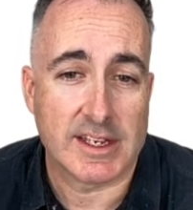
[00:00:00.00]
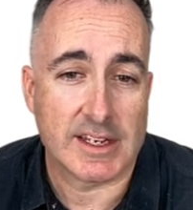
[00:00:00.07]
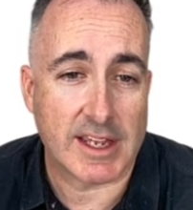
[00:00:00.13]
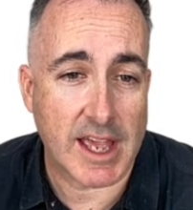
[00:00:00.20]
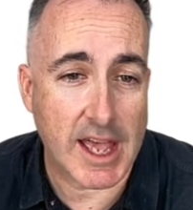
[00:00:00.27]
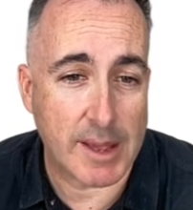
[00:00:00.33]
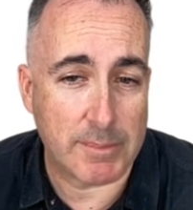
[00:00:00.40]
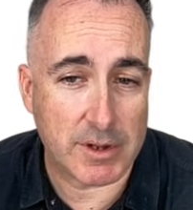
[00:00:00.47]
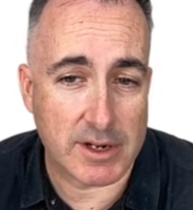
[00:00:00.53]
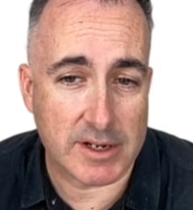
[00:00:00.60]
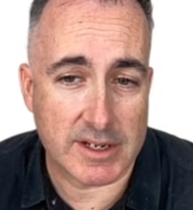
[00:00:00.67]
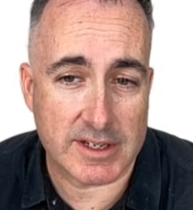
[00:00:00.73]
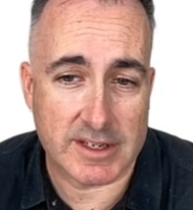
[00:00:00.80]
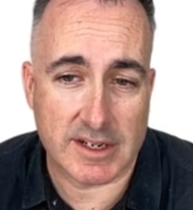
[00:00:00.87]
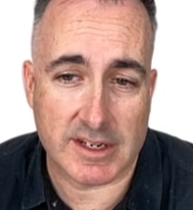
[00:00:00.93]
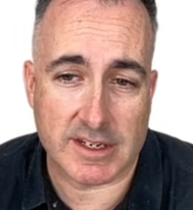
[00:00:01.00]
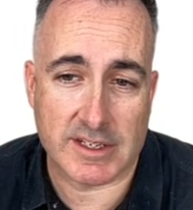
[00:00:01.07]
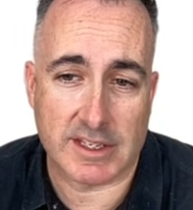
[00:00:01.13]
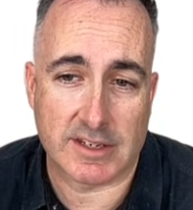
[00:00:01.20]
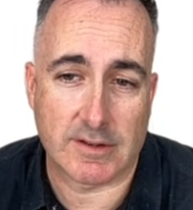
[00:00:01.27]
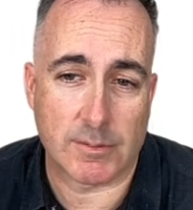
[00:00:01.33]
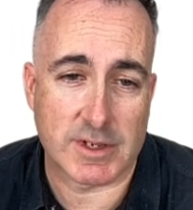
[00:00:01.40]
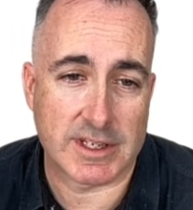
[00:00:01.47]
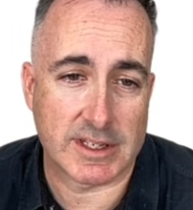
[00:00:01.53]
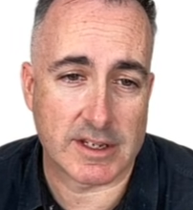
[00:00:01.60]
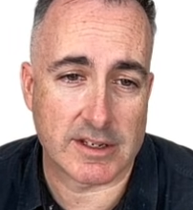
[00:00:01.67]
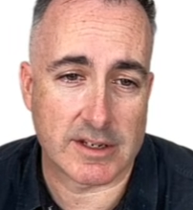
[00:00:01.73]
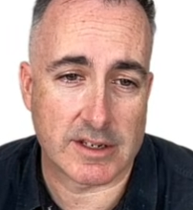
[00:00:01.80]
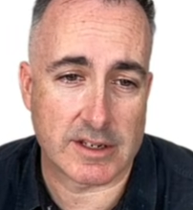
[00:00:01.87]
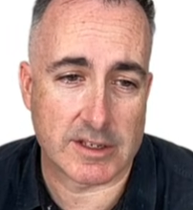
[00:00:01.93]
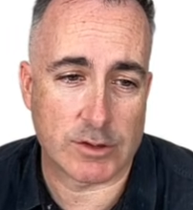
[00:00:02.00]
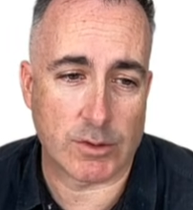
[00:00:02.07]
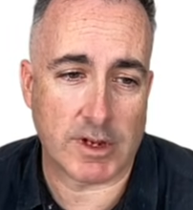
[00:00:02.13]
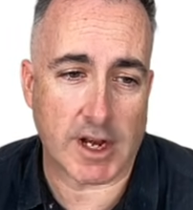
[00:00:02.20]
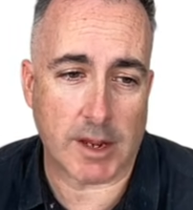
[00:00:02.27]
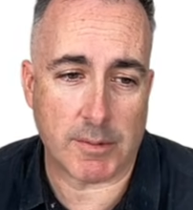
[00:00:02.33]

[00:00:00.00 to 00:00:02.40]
capital D is the distance from the slits to the screen.